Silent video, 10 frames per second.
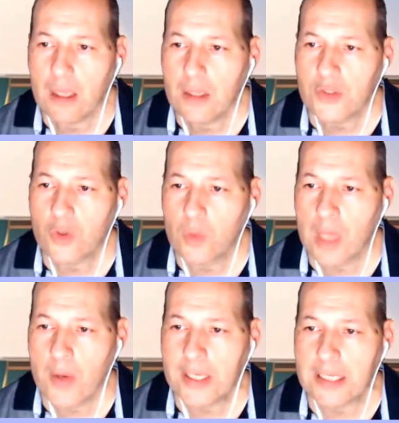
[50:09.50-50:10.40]
So
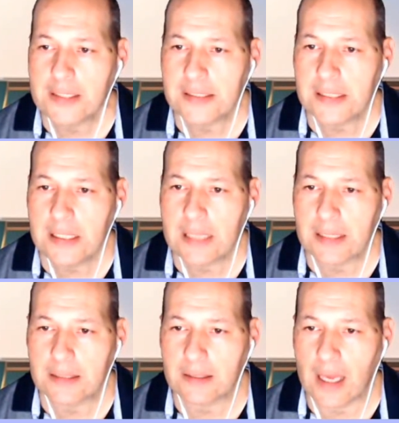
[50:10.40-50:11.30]
now I can see
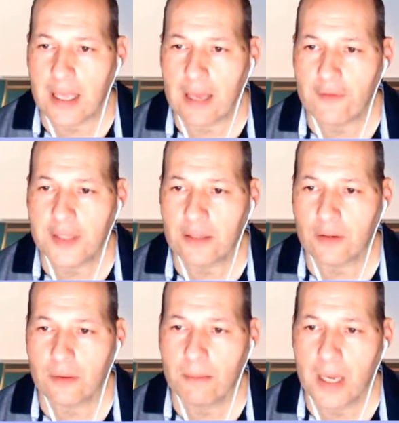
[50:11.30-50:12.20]
that I have
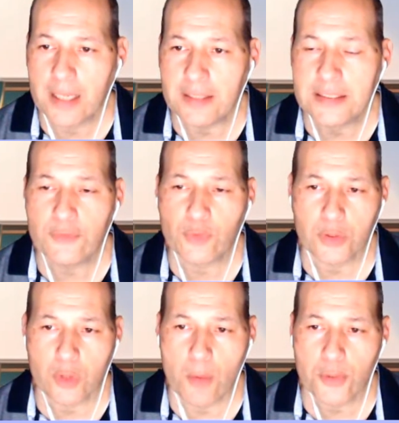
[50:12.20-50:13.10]
here my
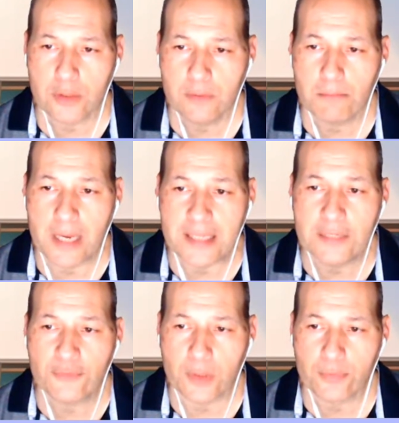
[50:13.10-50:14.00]
different option, my
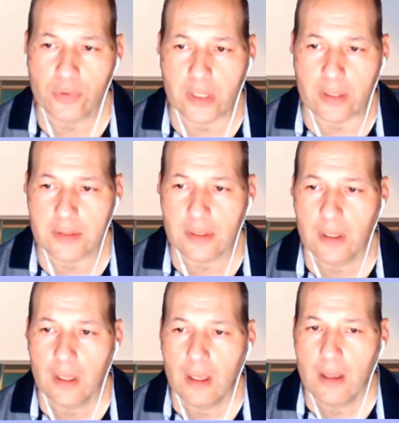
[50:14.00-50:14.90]
different product.
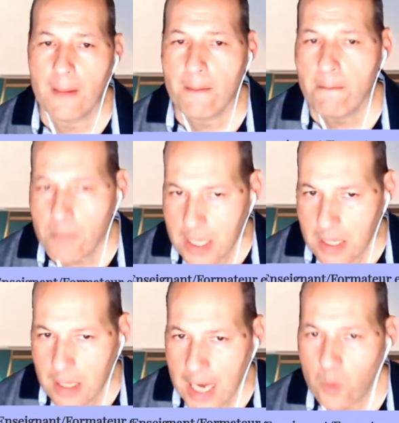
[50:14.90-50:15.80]

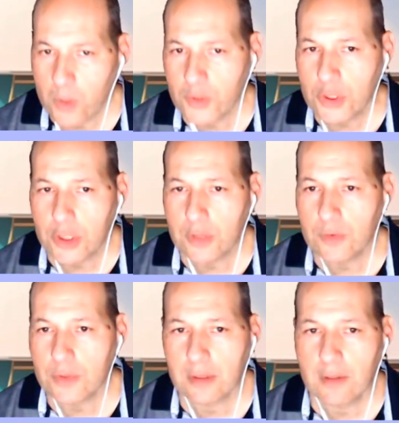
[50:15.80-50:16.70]
Me, I want to
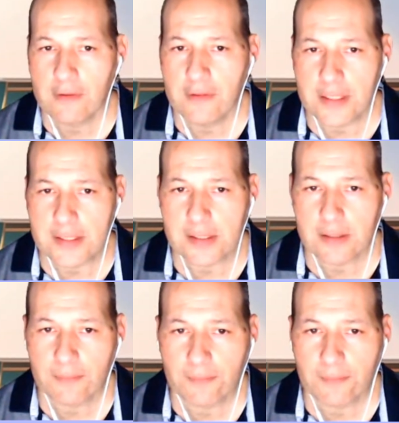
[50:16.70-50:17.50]
use this.